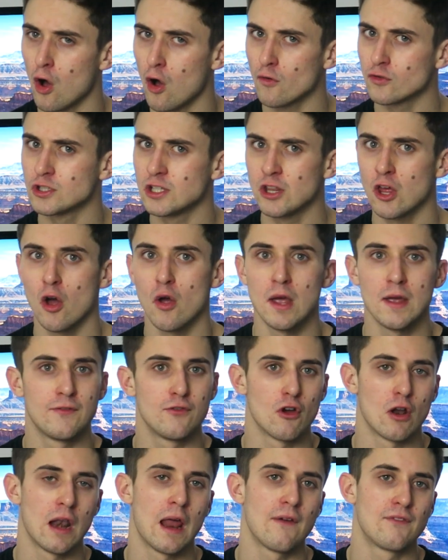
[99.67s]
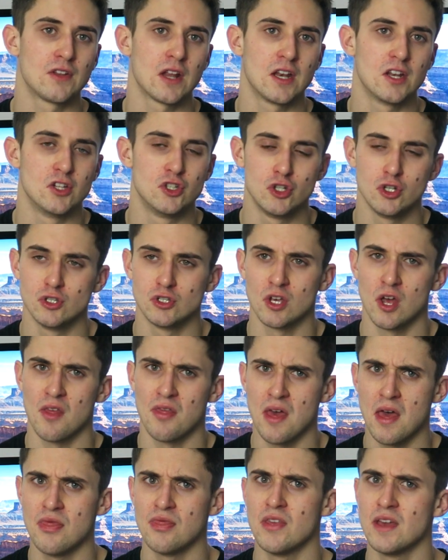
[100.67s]
Obviously though, if you're a left-handed user,
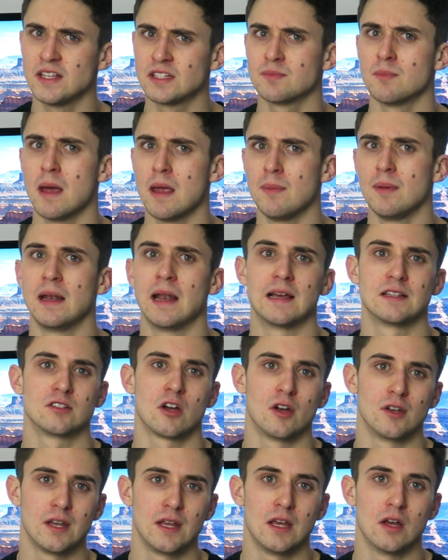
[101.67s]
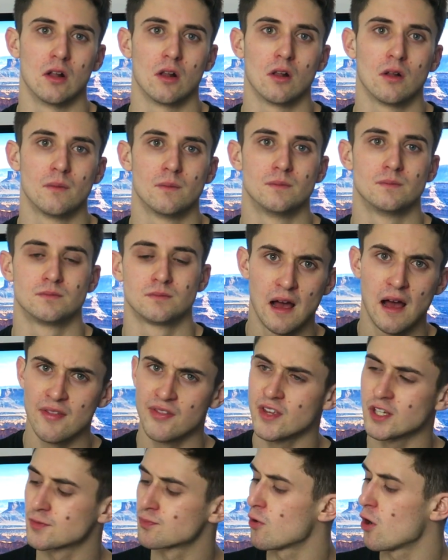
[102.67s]
then this may be less ideal. At
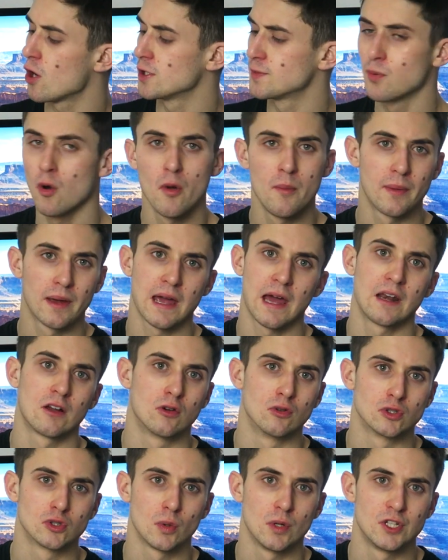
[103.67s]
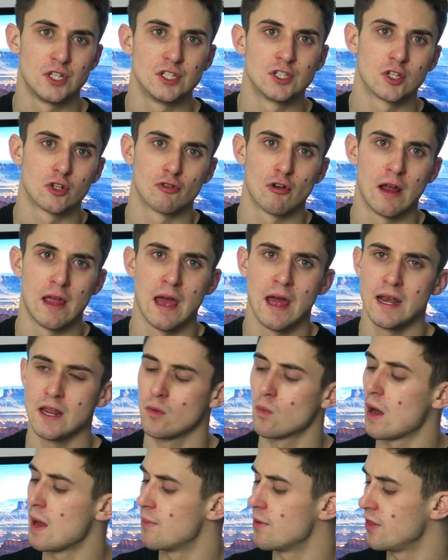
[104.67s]
this price point, mechanical switches are great
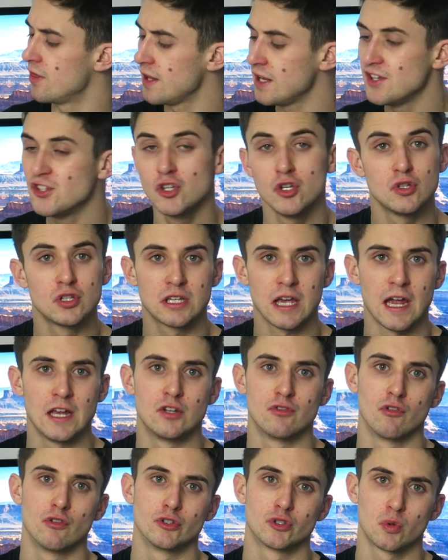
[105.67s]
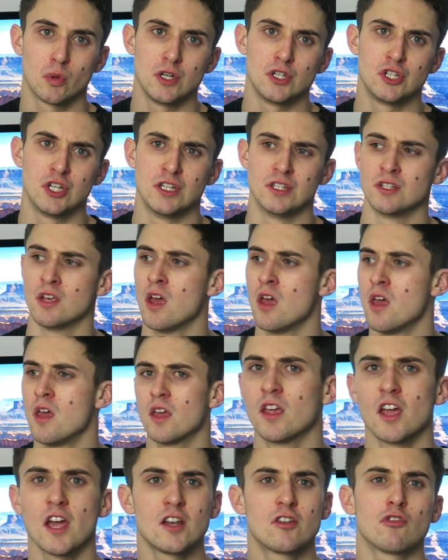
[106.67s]
anyway, but these use Gateron switches.
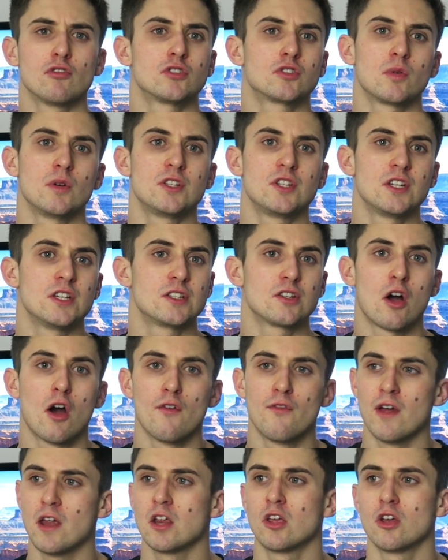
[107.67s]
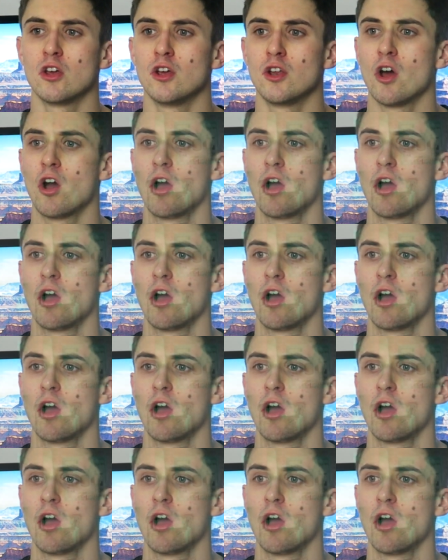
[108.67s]
Gateron switches are very good,